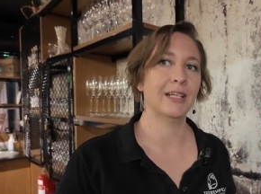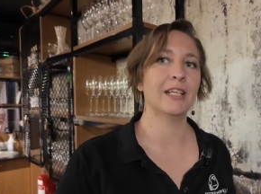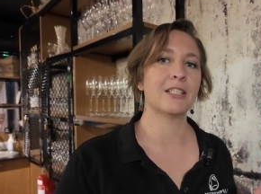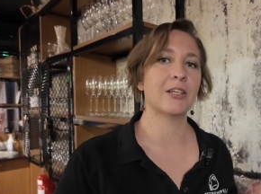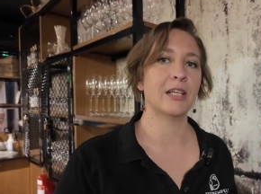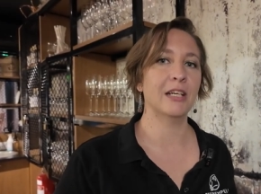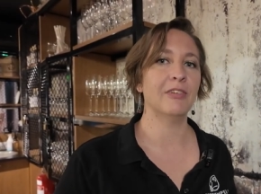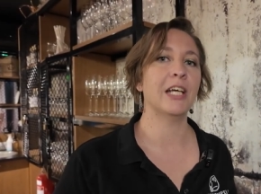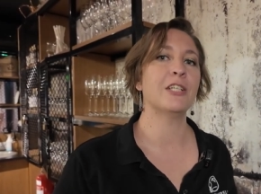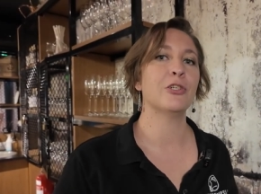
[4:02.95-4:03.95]
It is an
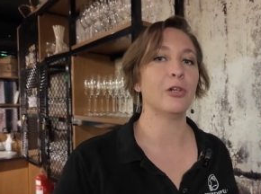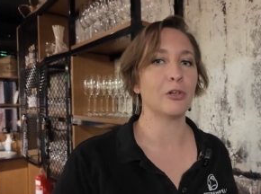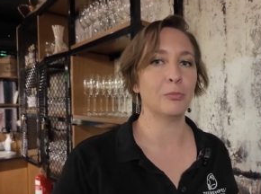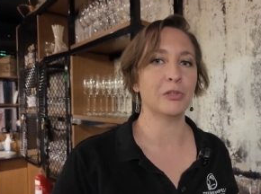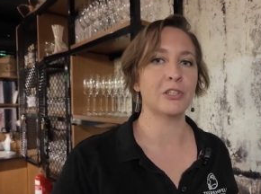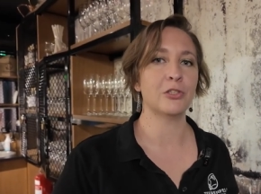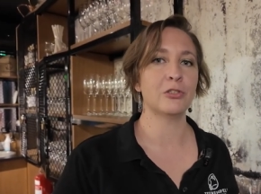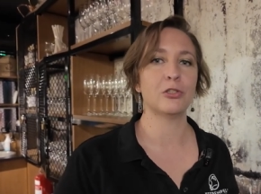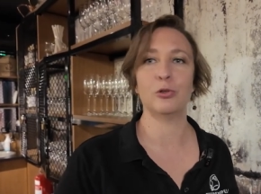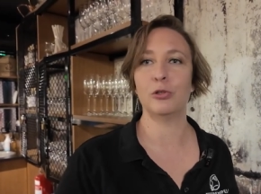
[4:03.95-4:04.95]
invitational
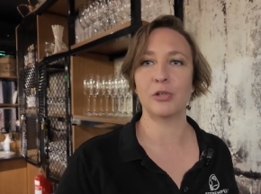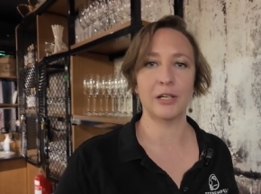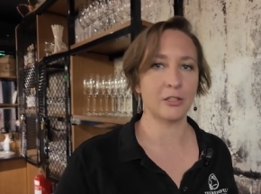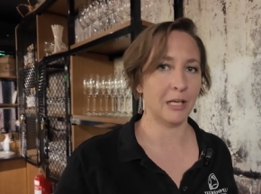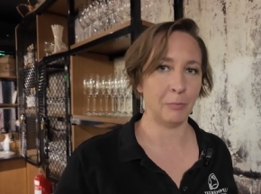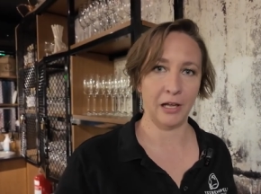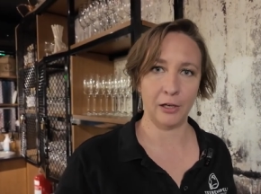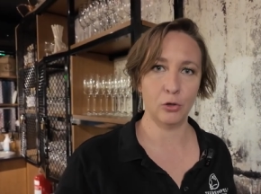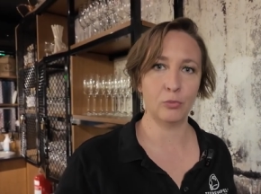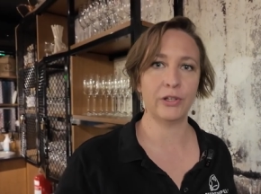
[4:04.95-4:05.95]
competition, so you cannot
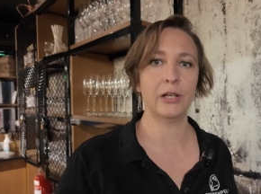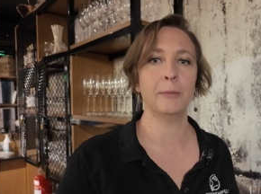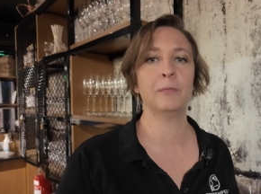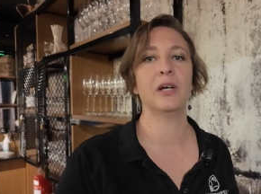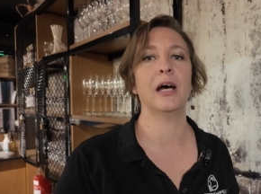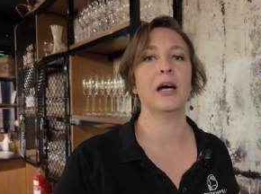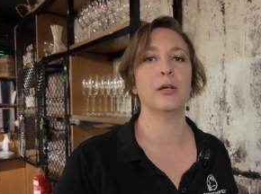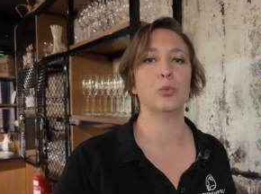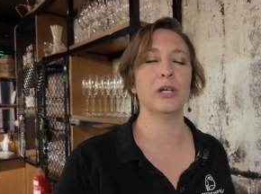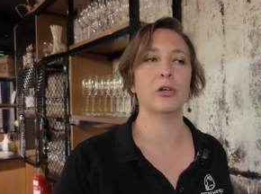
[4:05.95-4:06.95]
apply over there,
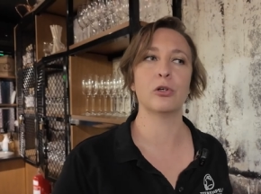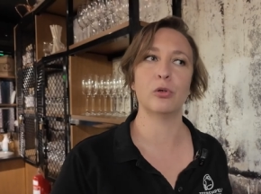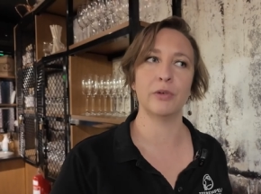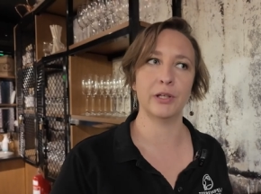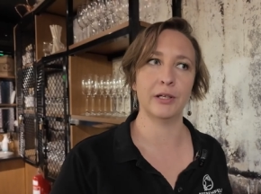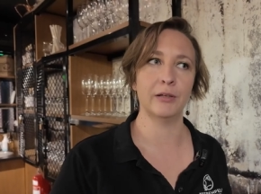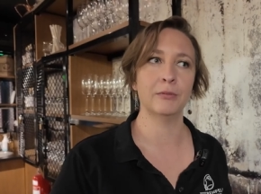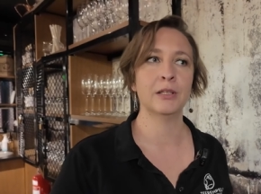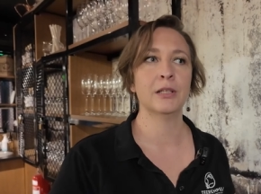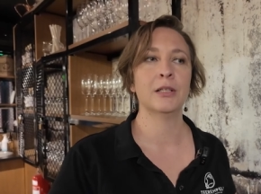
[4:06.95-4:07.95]
and we got over there
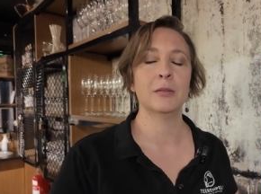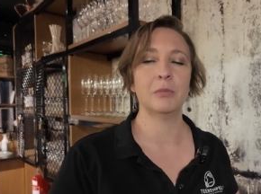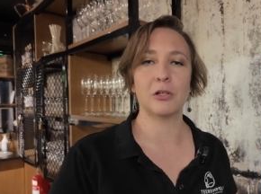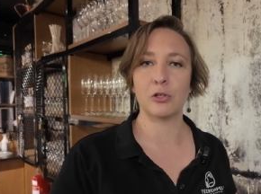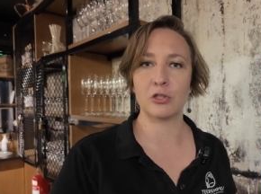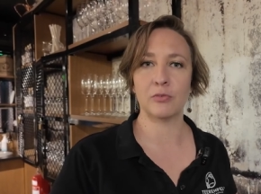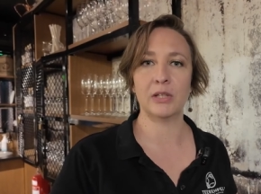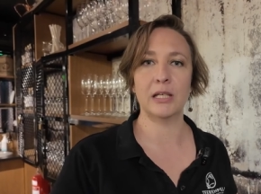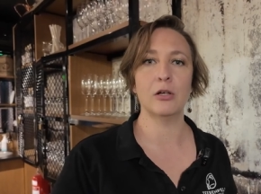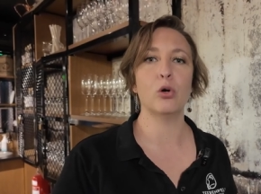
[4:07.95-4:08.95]
because of
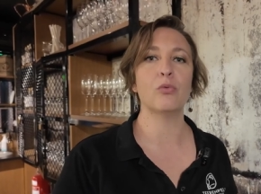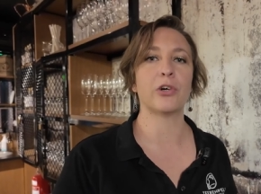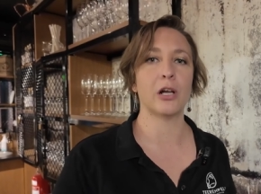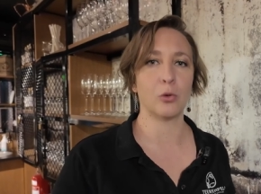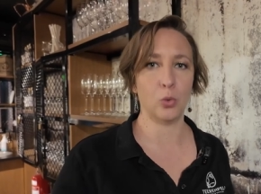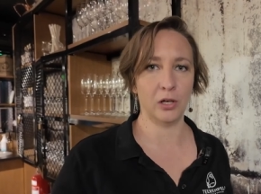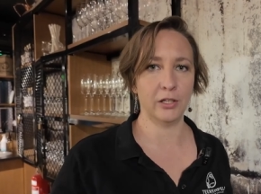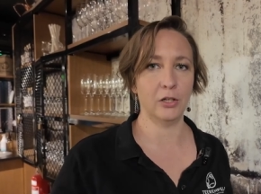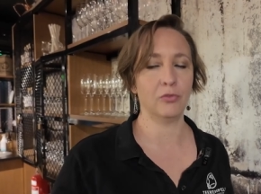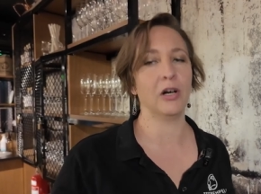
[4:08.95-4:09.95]
the overall
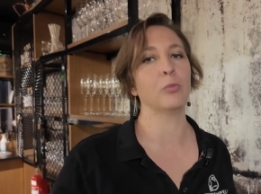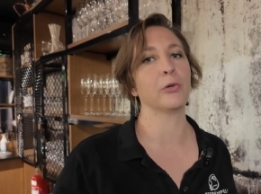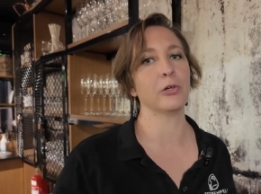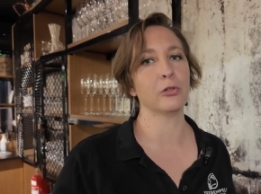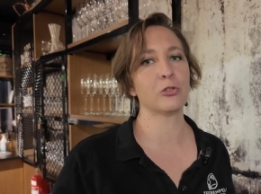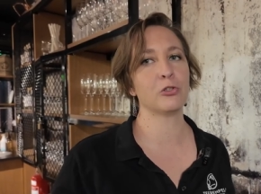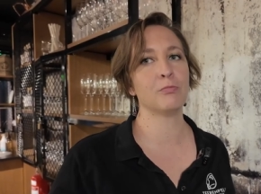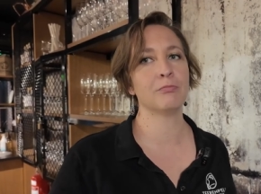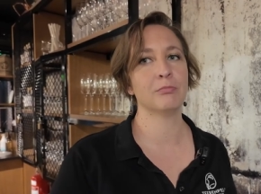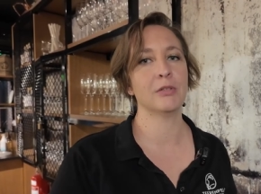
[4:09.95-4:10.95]
quality of our products,
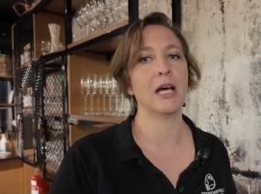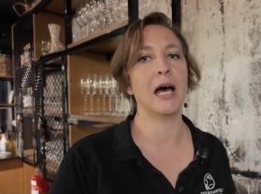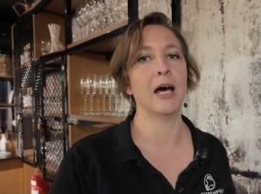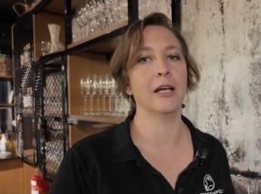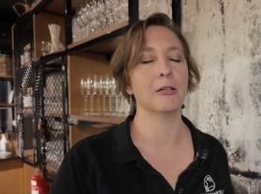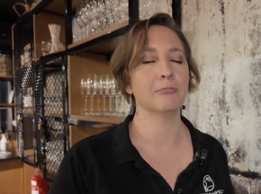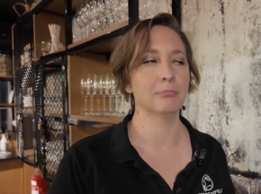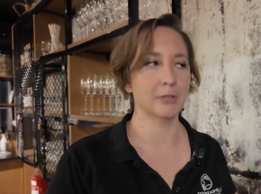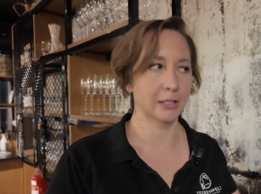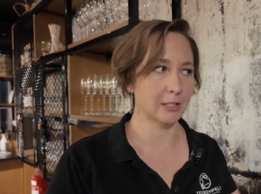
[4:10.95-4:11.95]
and
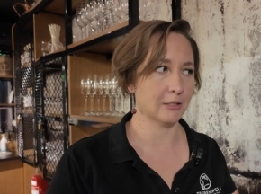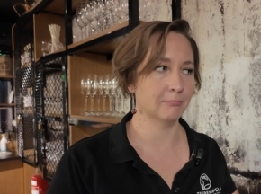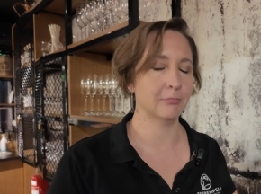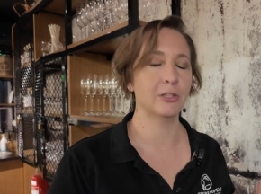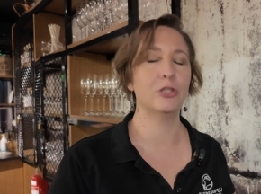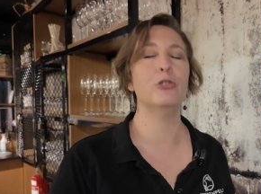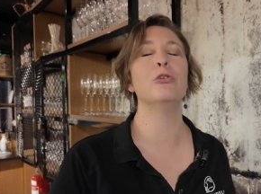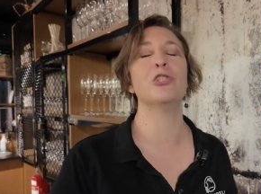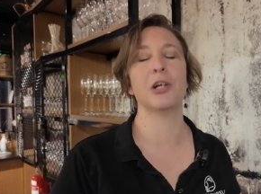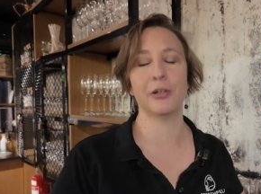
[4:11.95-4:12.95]
it is
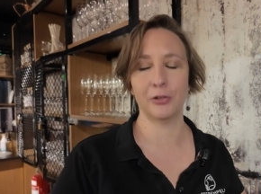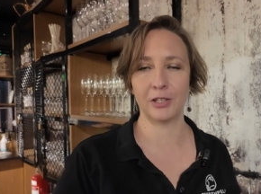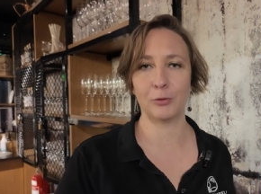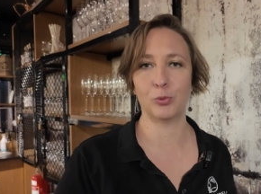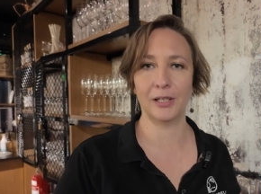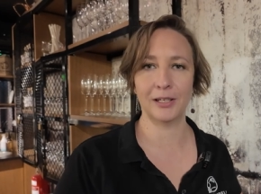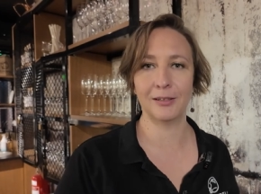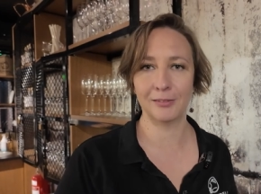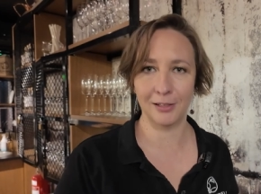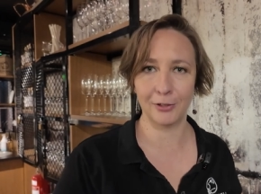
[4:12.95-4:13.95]
huge honor that we
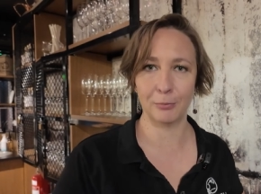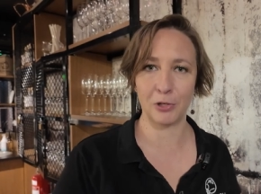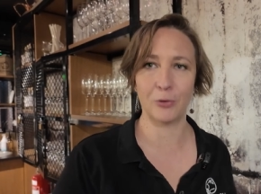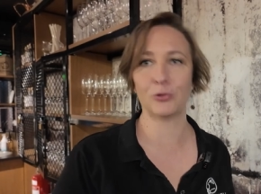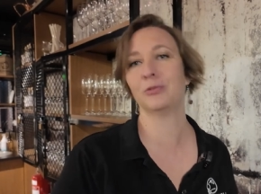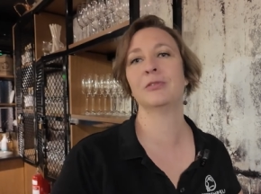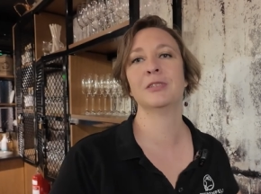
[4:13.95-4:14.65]
are the proud